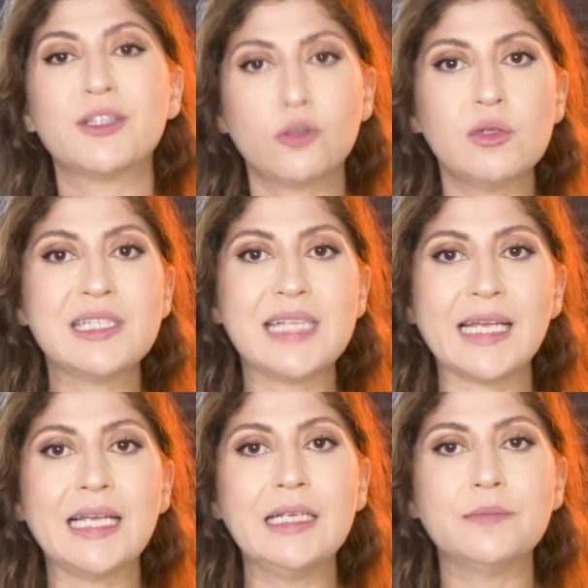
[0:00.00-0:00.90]
but tools
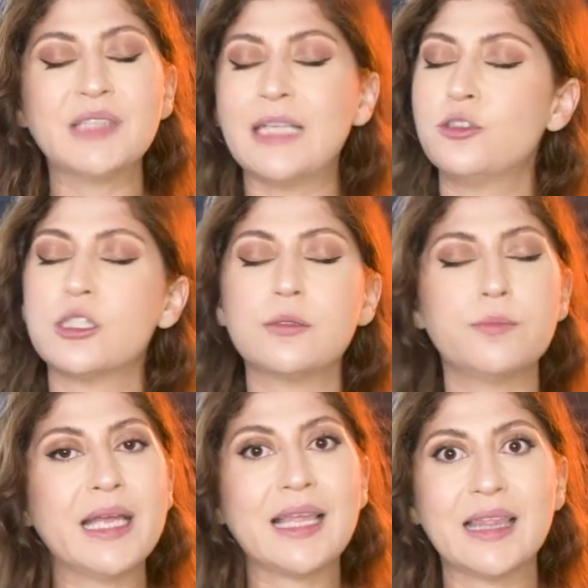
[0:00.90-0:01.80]
like Helium 10 just
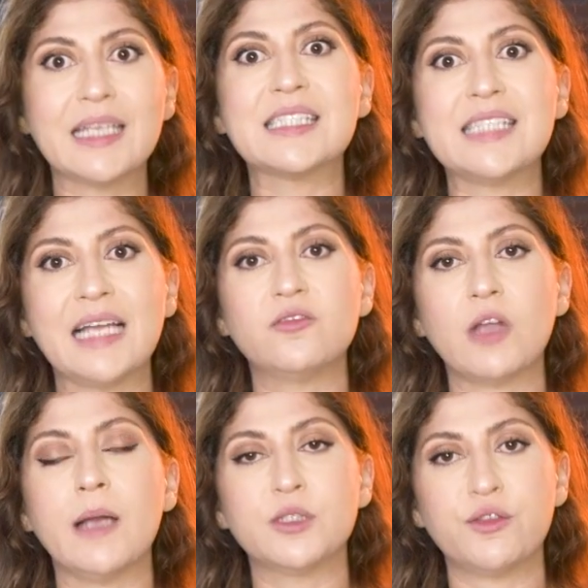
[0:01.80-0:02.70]
make things 10
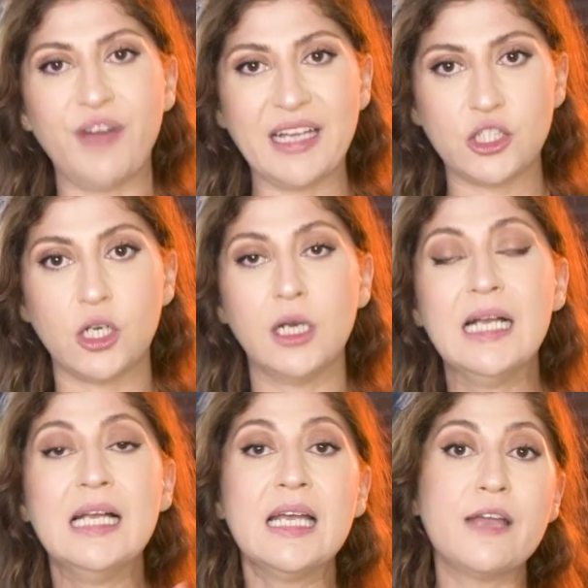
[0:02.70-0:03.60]
times faster.
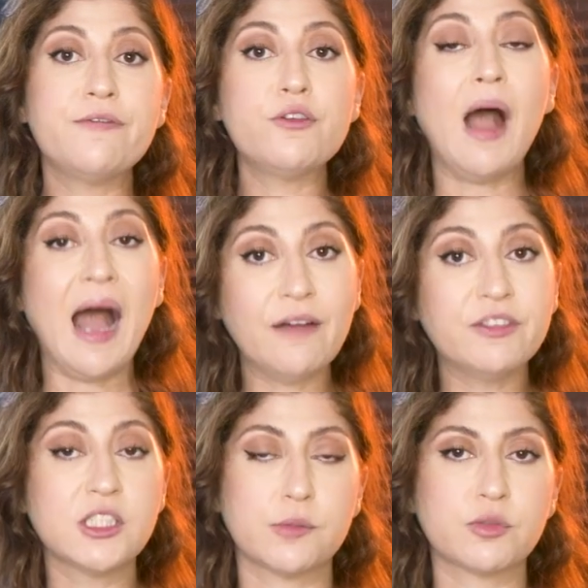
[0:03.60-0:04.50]
If you
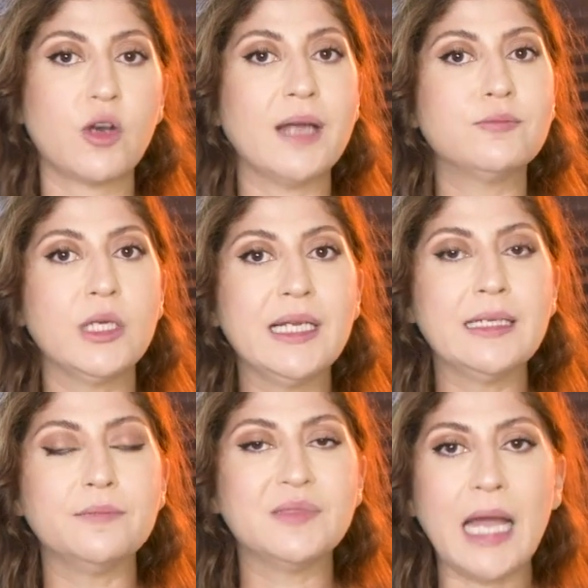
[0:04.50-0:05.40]
haven't subscribed to
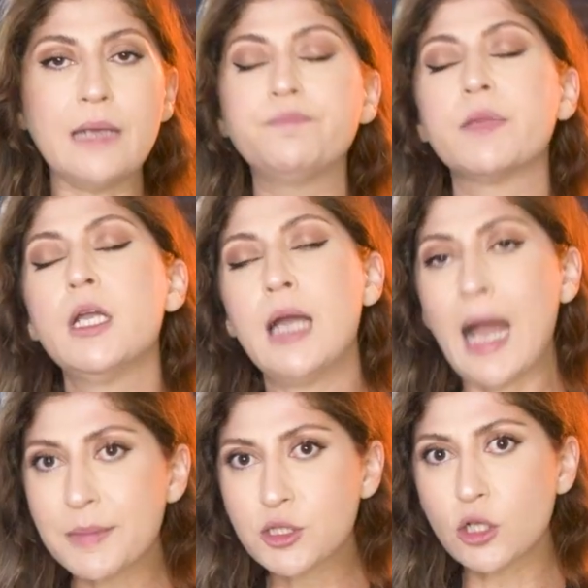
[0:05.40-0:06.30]
Helium 10,
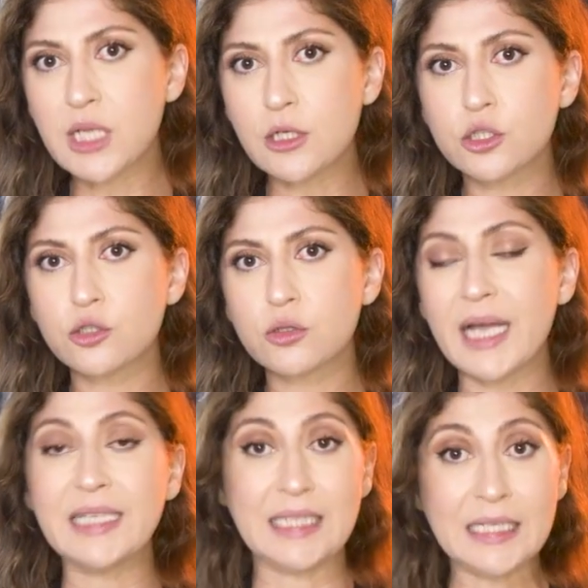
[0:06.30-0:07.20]
Amazon Sellers
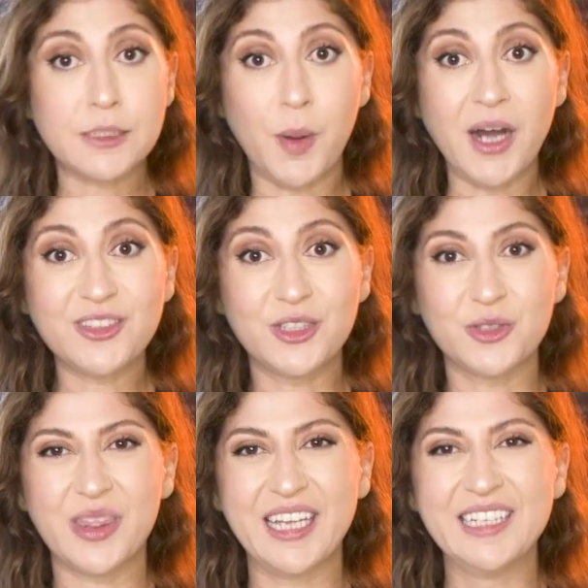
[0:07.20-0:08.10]
Society is
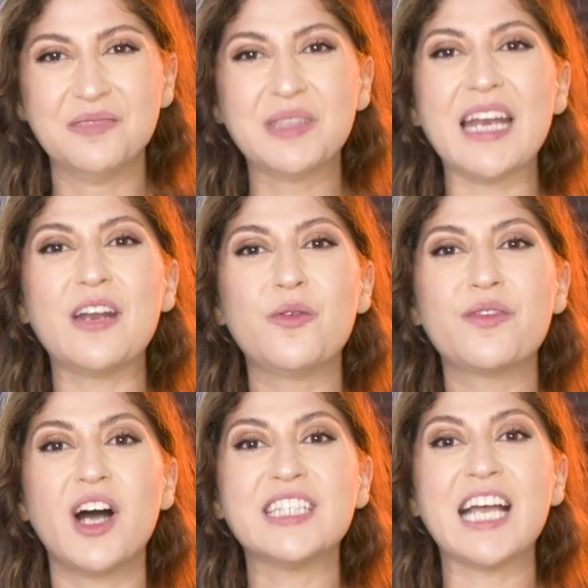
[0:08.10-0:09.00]
partnered with Helium 10 and
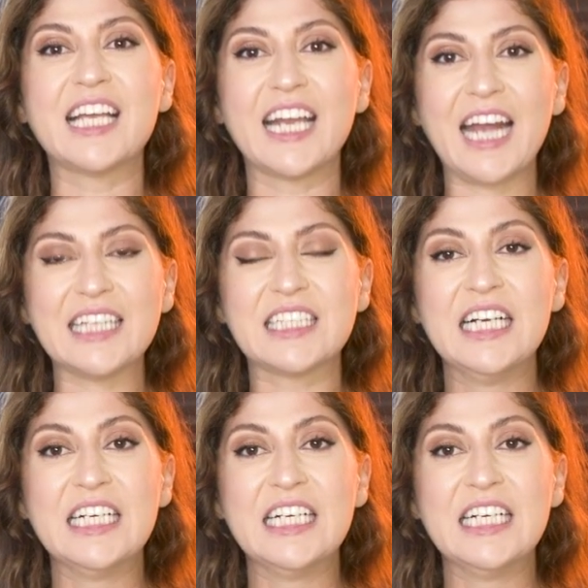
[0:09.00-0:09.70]
we've got a great